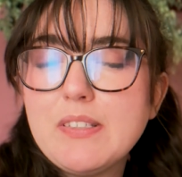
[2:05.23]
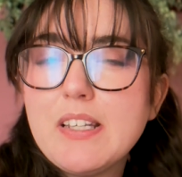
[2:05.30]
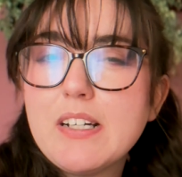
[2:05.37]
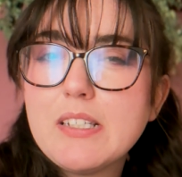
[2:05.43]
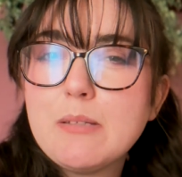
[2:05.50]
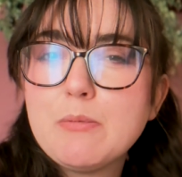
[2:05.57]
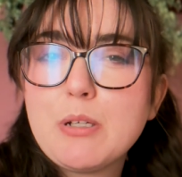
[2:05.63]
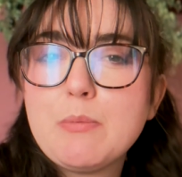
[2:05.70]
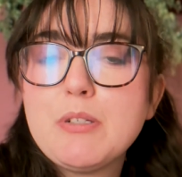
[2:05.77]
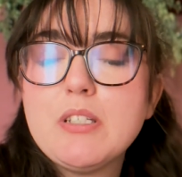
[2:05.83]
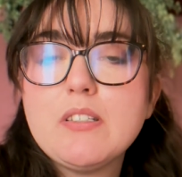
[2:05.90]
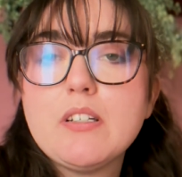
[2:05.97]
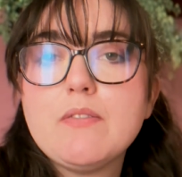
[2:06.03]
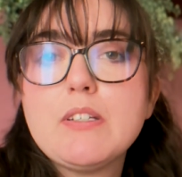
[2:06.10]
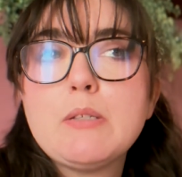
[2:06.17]
their subscription
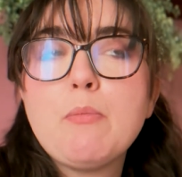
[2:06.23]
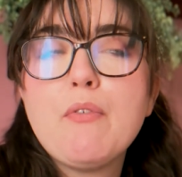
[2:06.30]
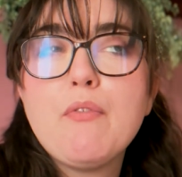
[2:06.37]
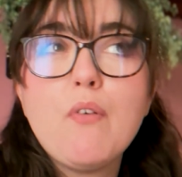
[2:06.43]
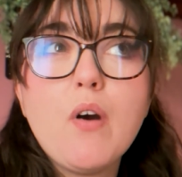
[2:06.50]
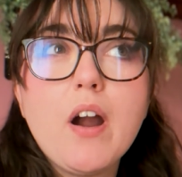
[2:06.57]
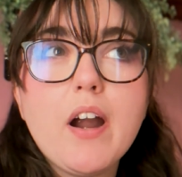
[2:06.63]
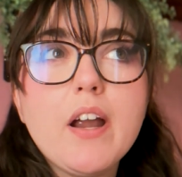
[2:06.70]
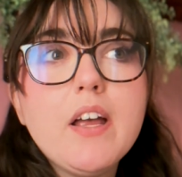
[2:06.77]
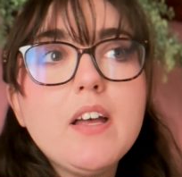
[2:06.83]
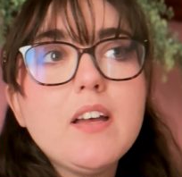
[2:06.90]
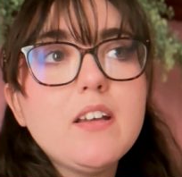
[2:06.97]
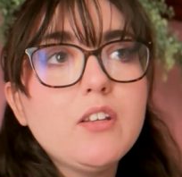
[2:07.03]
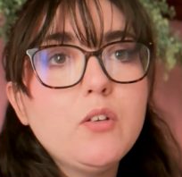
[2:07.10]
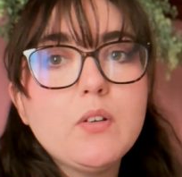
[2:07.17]
service before,
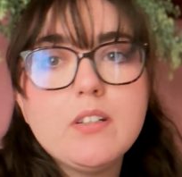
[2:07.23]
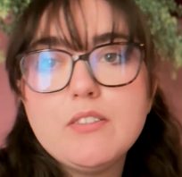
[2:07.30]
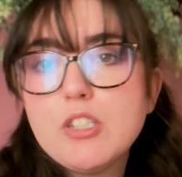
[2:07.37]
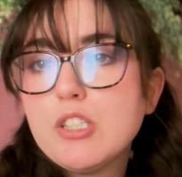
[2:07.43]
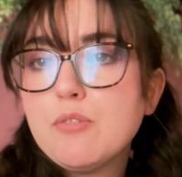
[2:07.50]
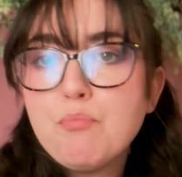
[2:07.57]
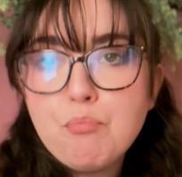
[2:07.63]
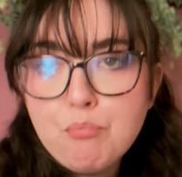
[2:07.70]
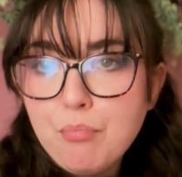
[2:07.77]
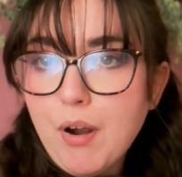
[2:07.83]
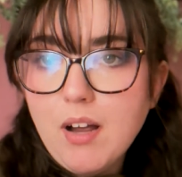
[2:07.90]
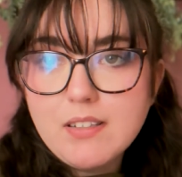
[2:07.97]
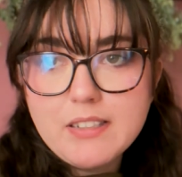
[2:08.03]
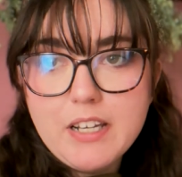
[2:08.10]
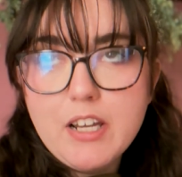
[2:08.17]
you can just
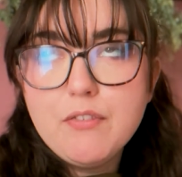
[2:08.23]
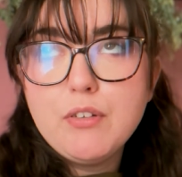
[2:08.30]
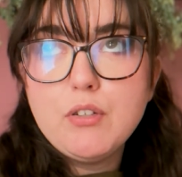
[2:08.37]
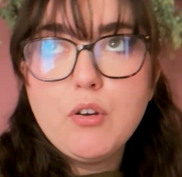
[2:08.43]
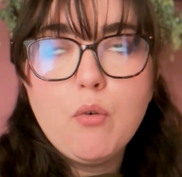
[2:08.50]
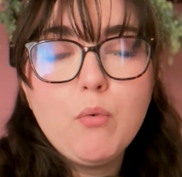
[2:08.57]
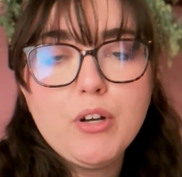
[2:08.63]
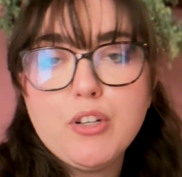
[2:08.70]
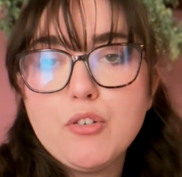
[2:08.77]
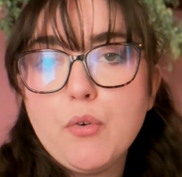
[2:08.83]
pause it if you don't want to do